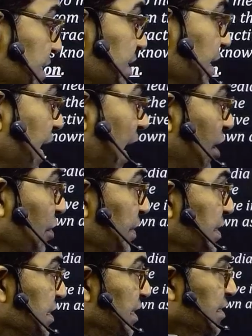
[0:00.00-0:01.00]
angle of
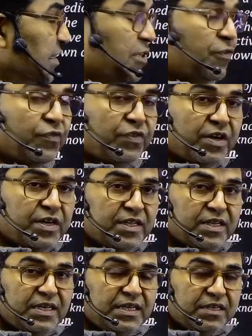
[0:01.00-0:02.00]
incidence is further
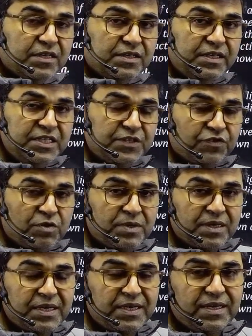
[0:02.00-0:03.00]
increased from the
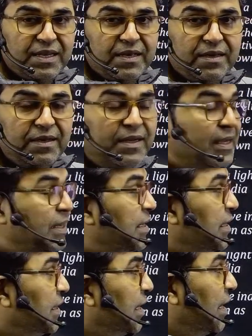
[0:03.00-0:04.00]
critical angle,
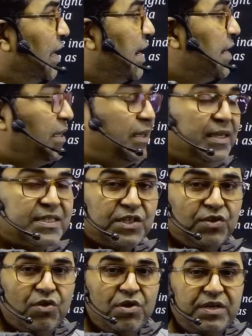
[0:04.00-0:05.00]
the light does
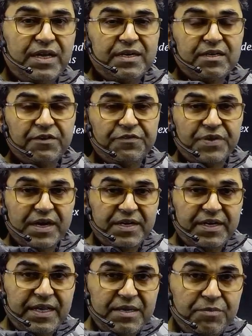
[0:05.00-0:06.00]
not get refracted
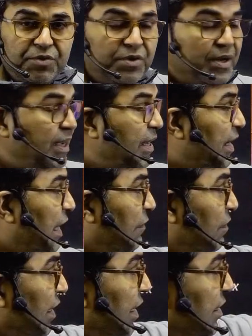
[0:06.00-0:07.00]
anymore, it will
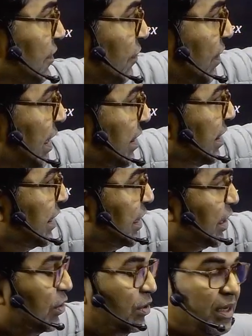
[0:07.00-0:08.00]
get reflected
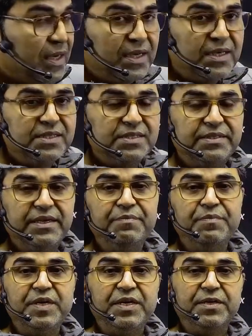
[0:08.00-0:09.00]
into the same
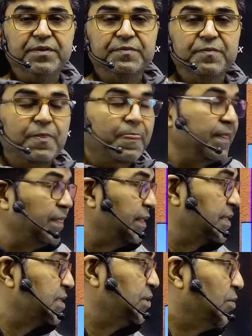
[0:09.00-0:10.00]
medium. This
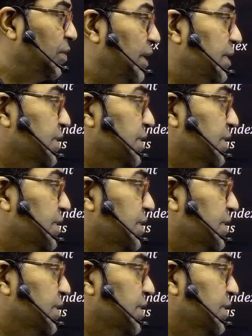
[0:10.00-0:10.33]
is known as